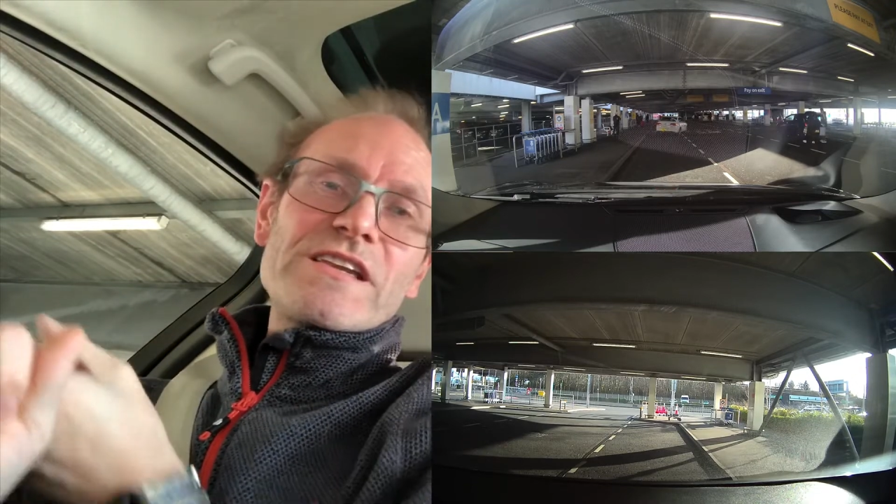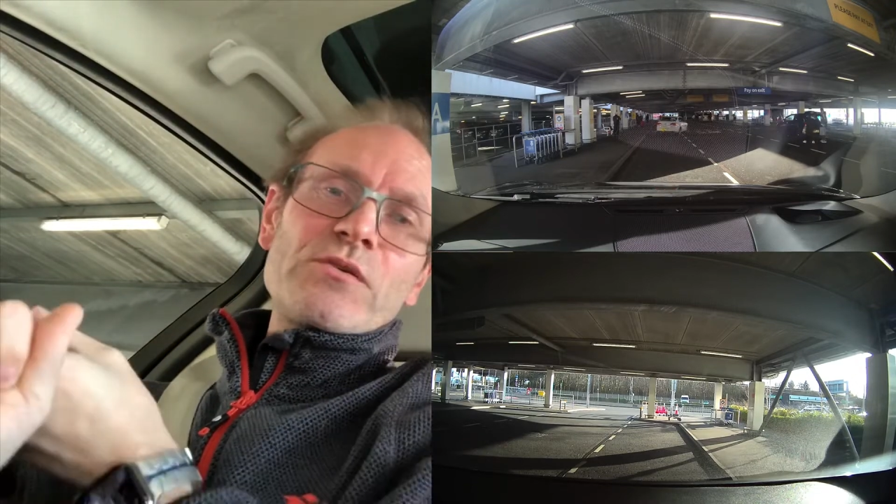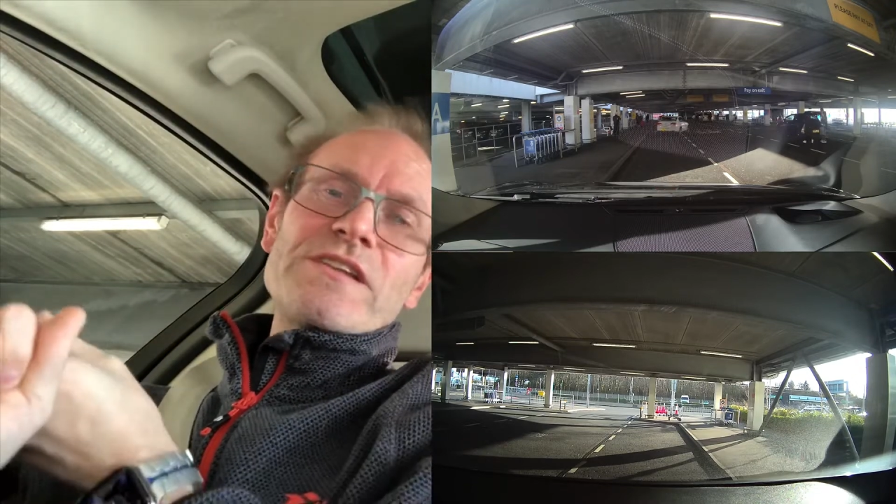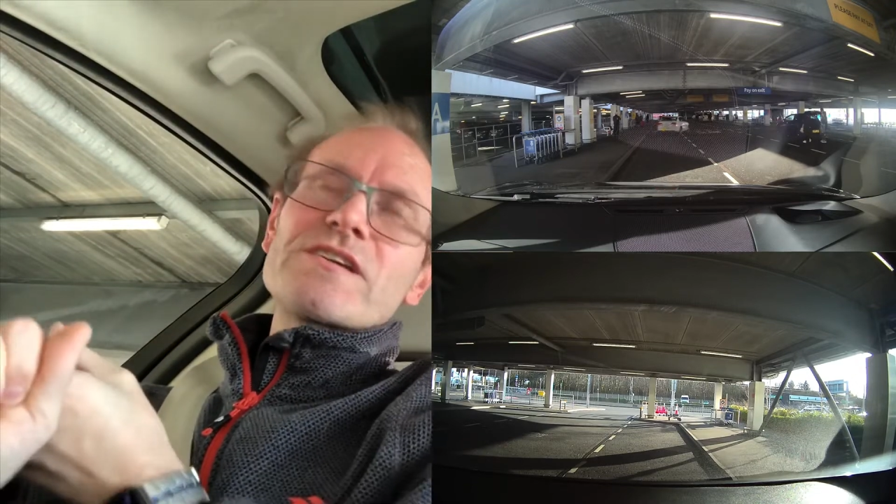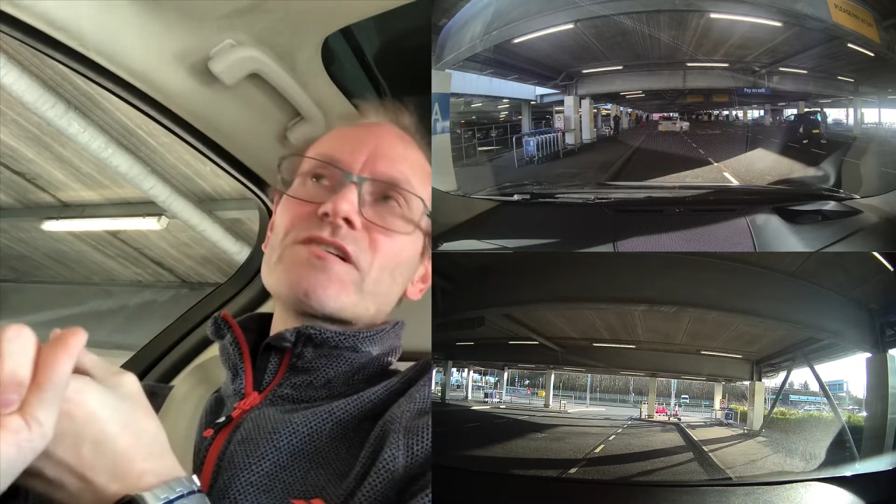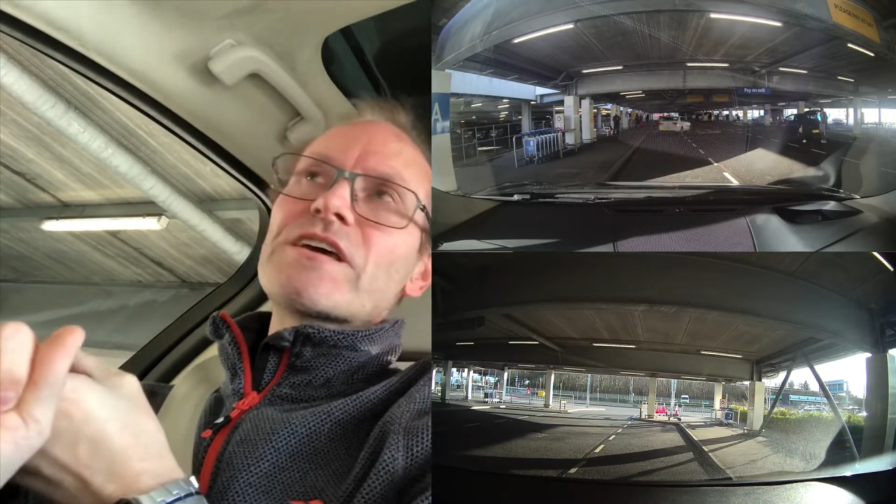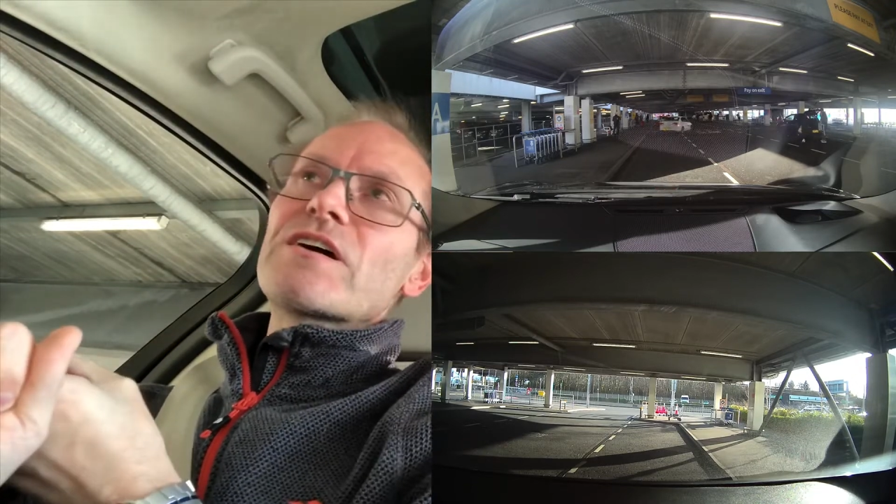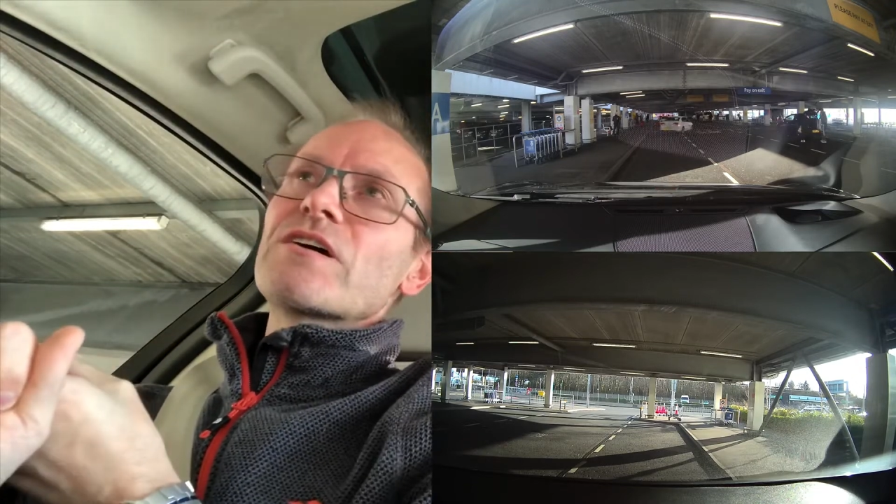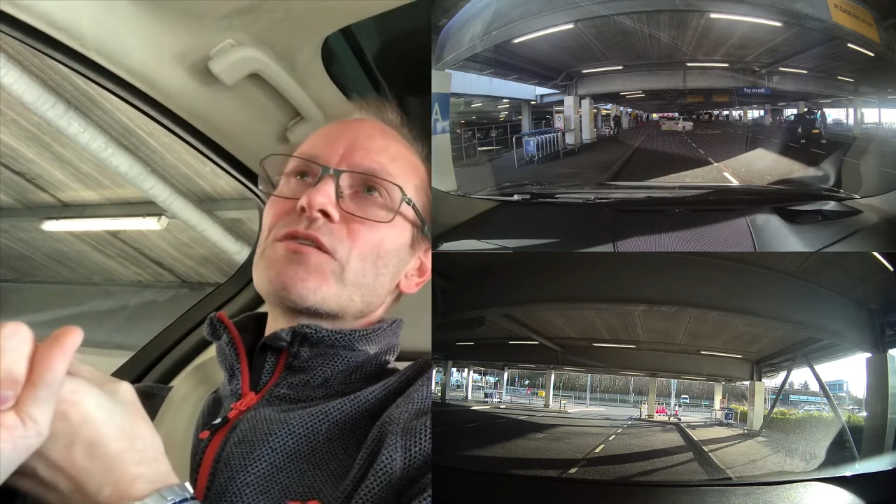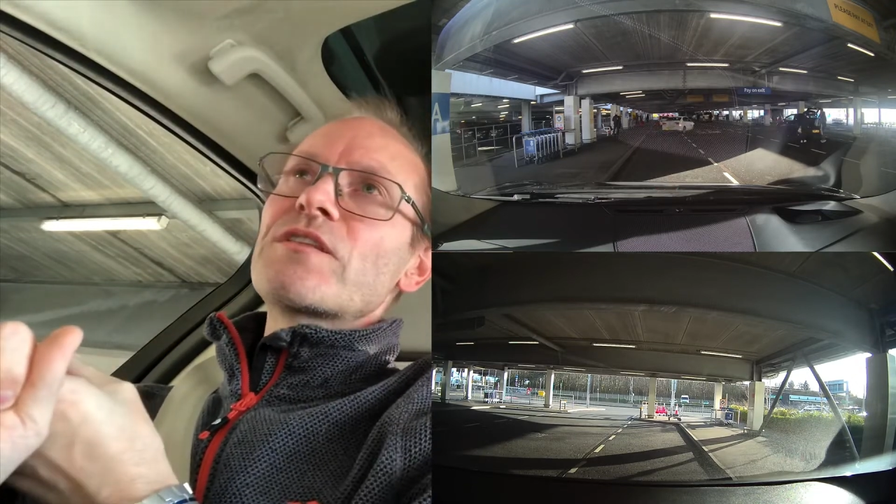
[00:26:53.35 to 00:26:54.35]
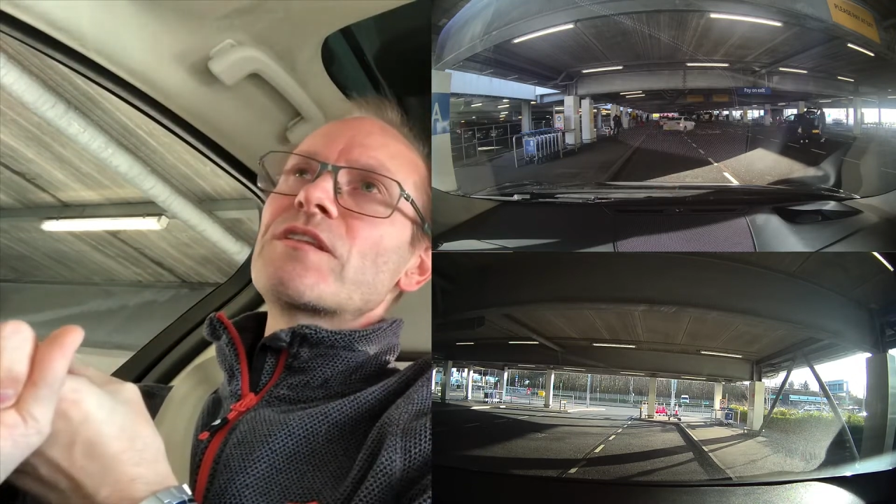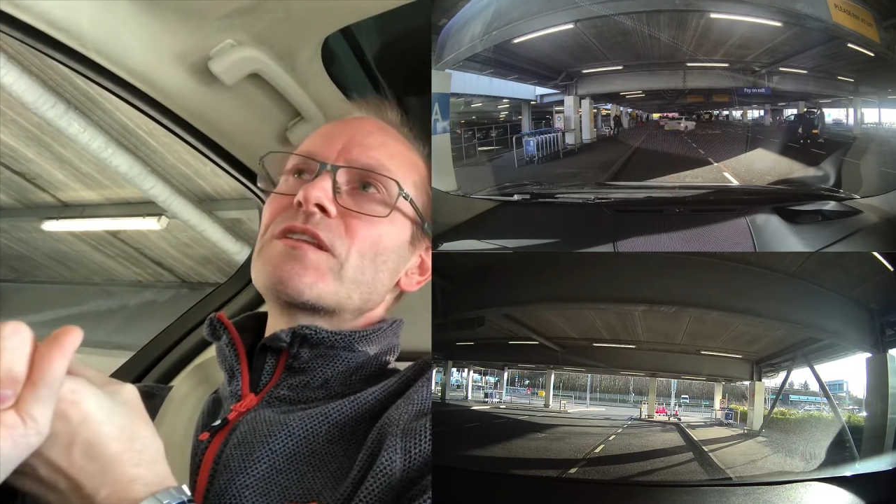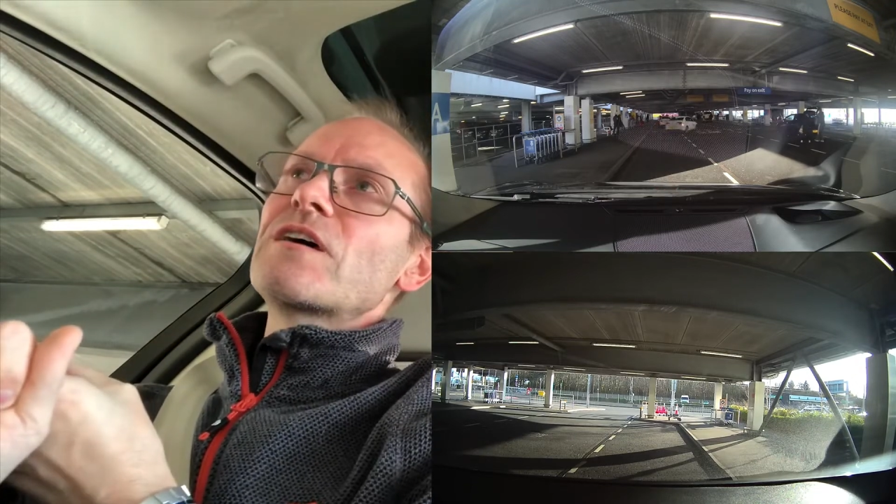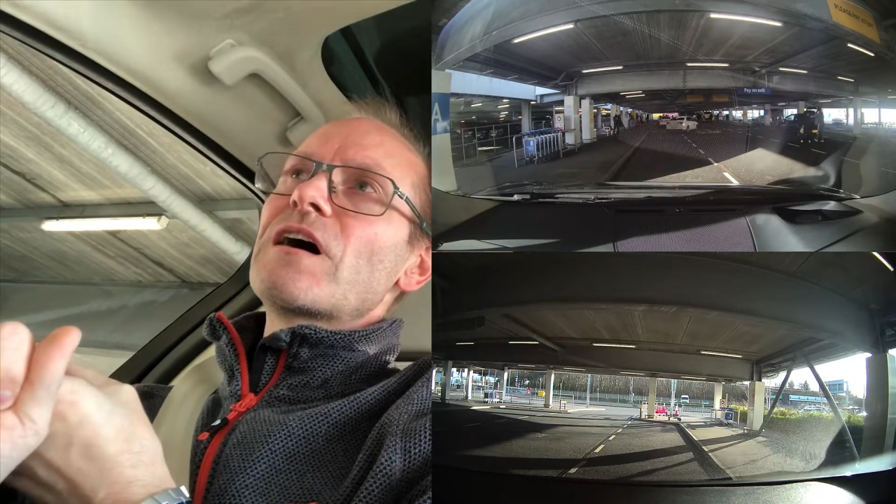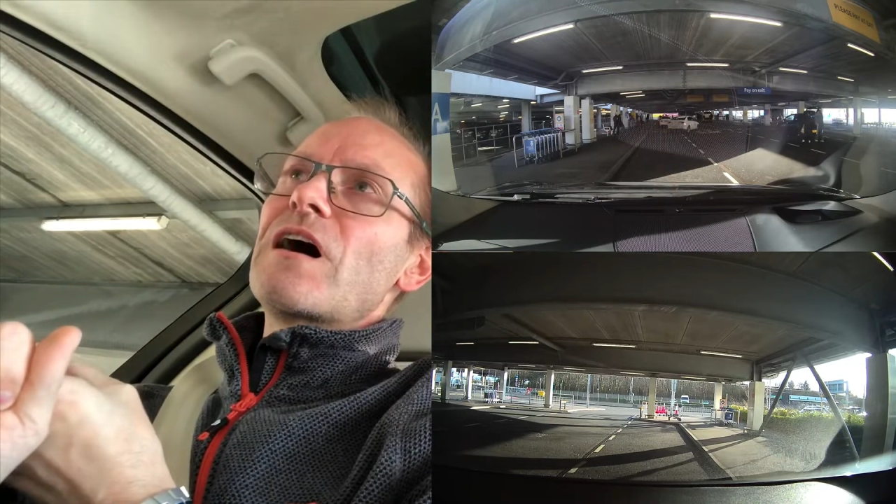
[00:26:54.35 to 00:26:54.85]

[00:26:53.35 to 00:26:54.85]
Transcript: to integrate on